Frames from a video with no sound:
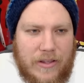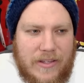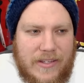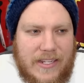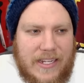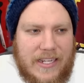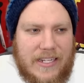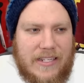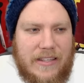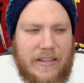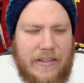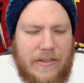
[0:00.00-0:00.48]

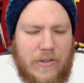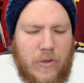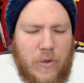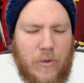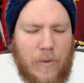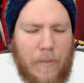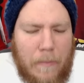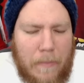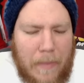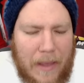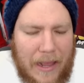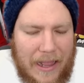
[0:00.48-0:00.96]

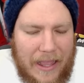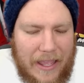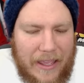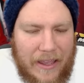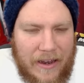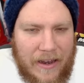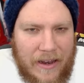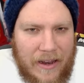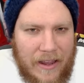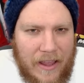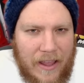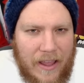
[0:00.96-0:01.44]
62
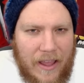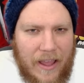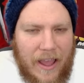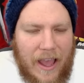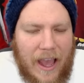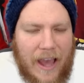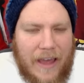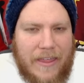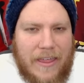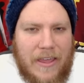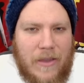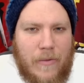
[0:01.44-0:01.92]
million,
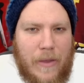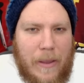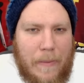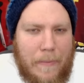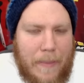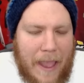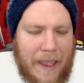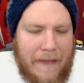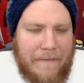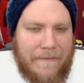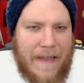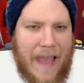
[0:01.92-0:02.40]
I think we
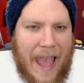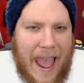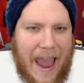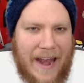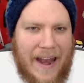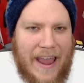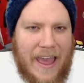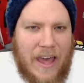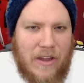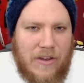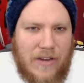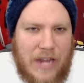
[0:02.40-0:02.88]
paid for
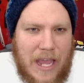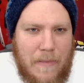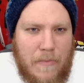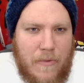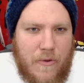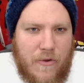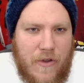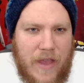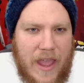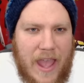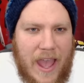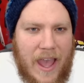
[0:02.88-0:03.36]
Angel Di
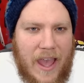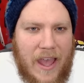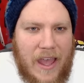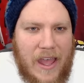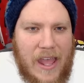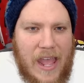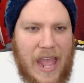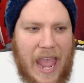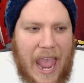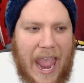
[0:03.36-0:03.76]
Maria.